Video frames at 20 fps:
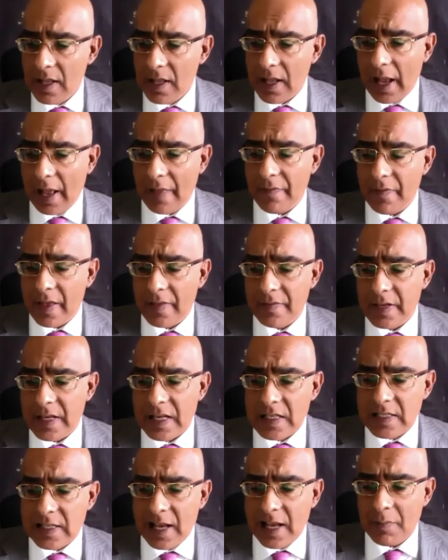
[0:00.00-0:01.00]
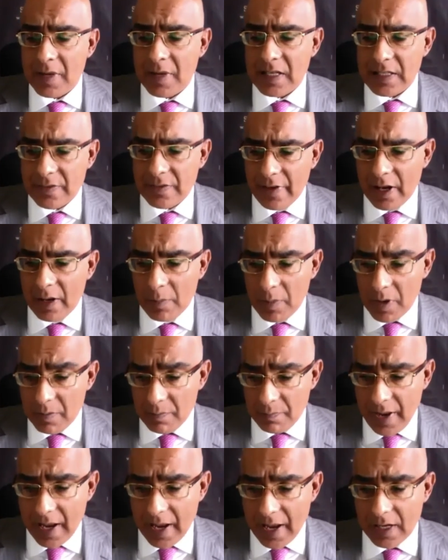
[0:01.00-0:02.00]
And then the Islamic
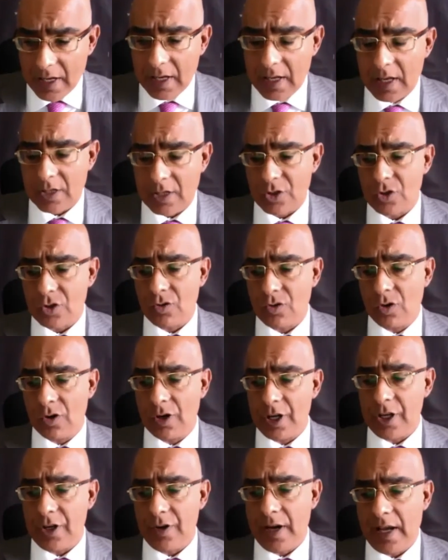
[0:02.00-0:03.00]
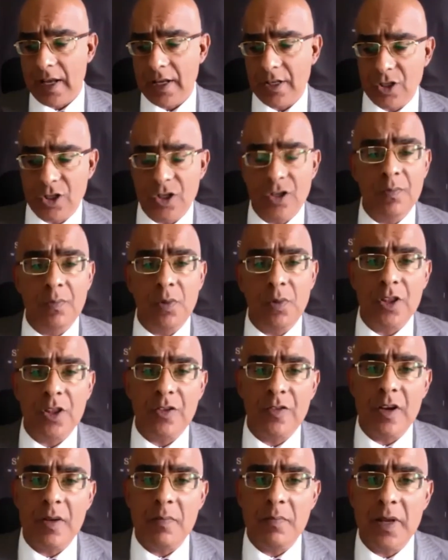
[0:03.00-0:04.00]
Development Bank story, you had
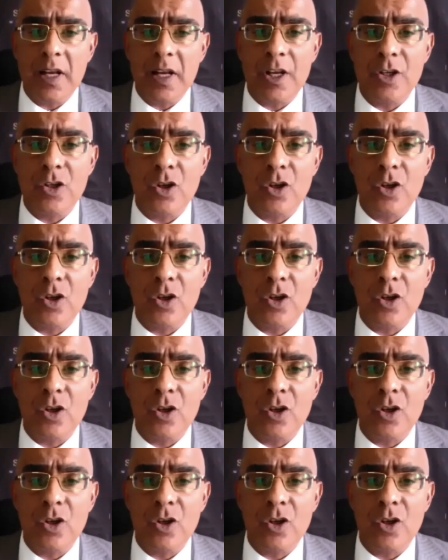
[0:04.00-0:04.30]
$2.3 billion.